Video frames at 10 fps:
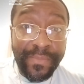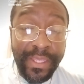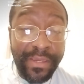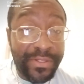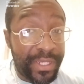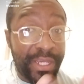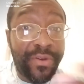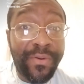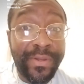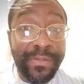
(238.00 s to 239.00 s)
You're trying to
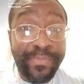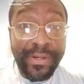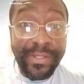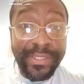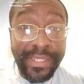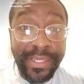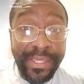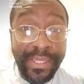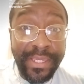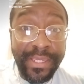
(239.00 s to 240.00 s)
grow as a person.
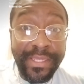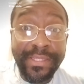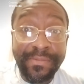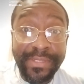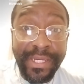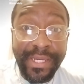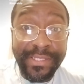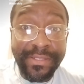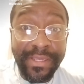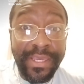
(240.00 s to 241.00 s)

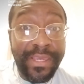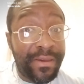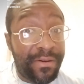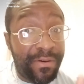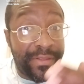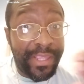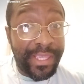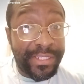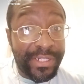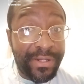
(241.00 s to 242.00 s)
Sometimes on
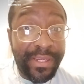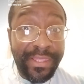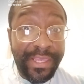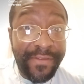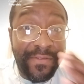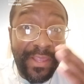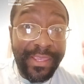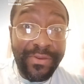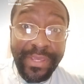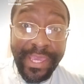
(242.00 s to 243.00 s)
that journey in life,
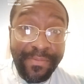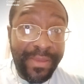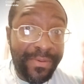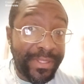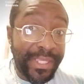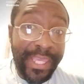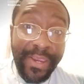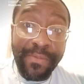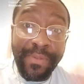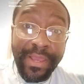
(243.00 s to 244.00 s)
you can't be able to take
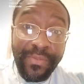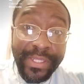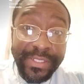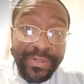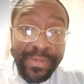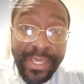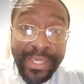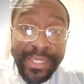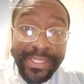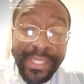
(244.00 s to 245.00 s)
everybody with you, man,
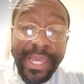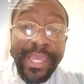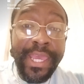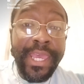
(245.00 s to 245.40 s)
because not